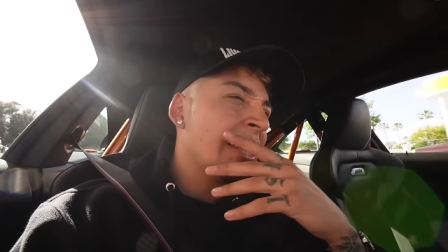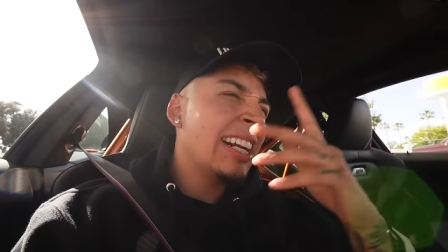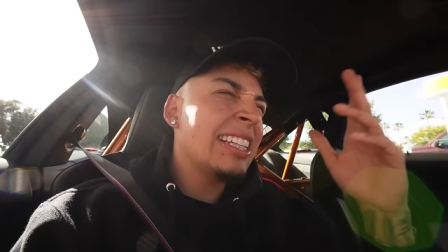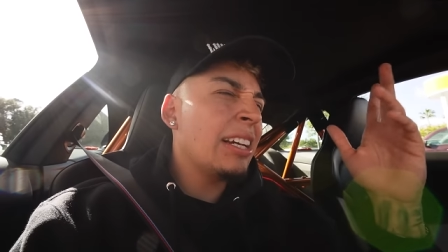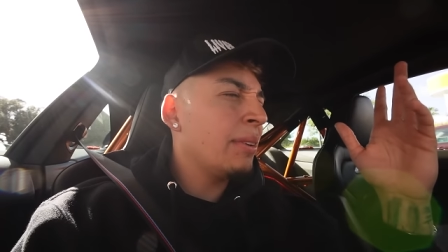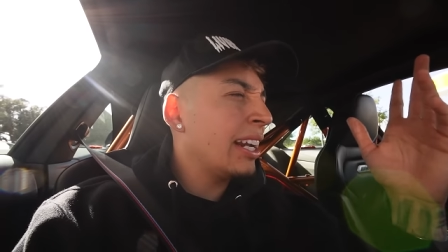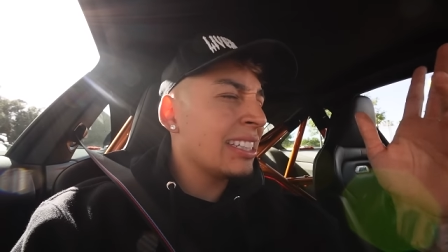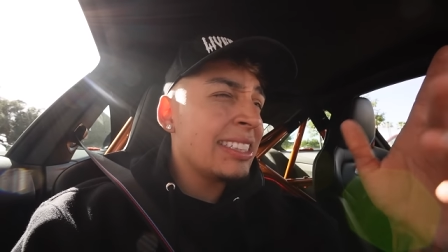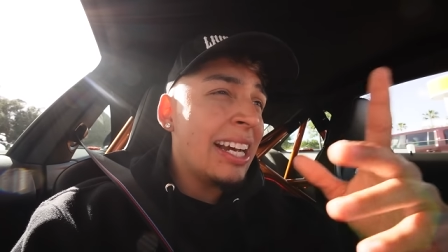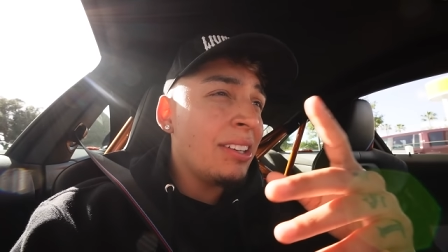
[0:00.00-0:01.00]
And then I think I went out
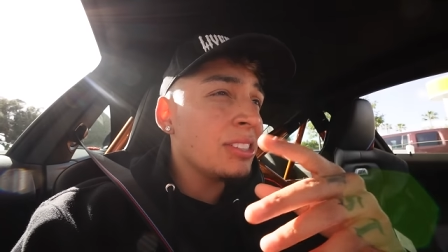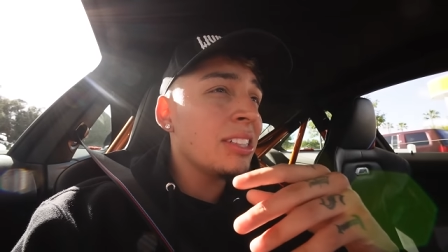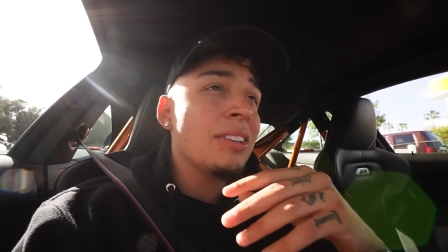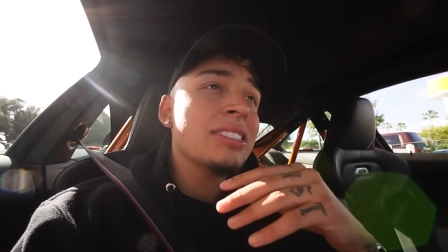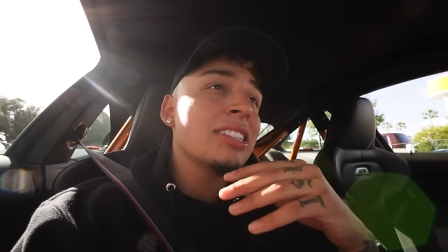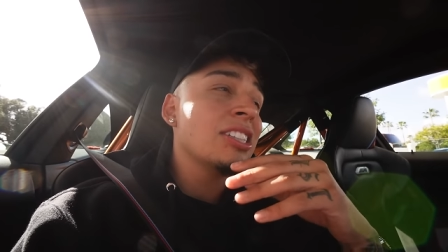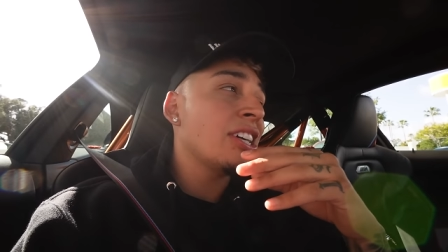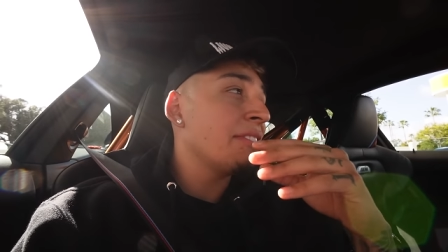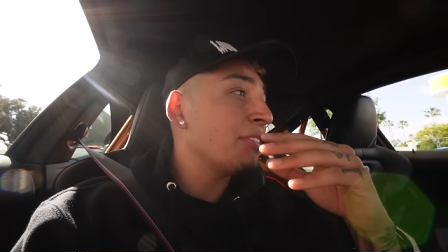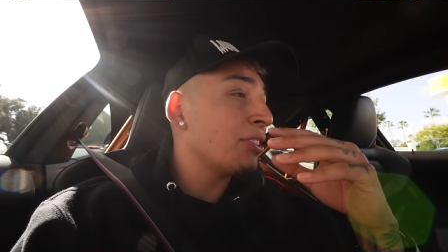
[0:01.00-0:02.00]
of town, so I was not
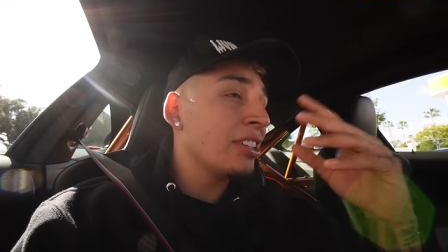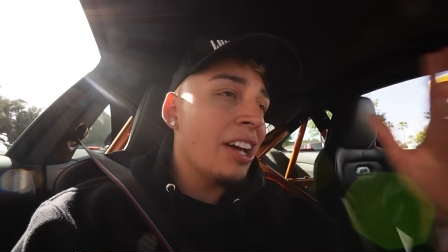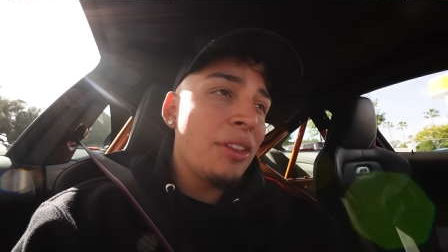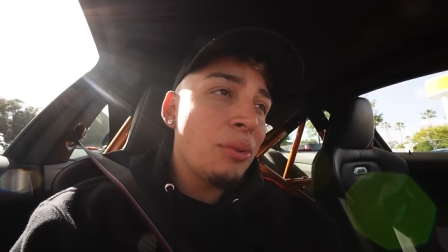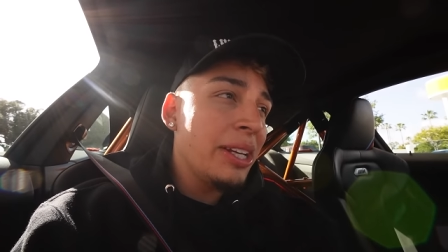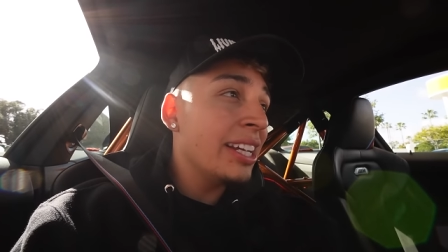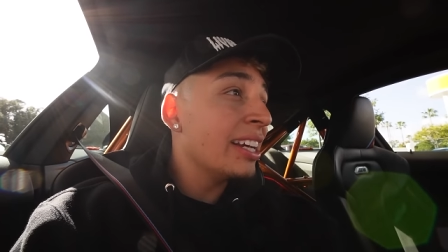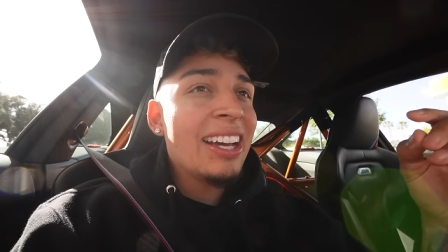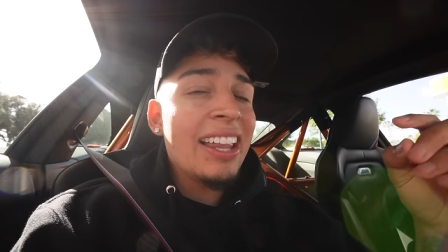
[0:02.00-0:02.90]
driving it for another week.